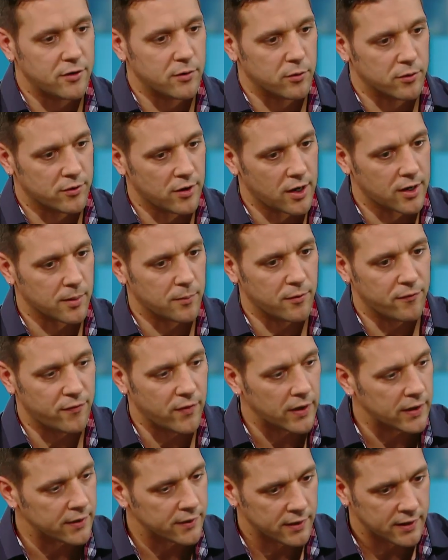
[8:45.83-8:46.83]
icing, we're talking about
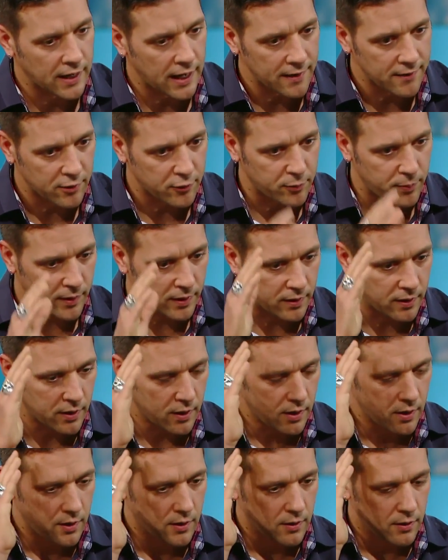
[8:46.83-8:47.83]
fighting. The guy that's been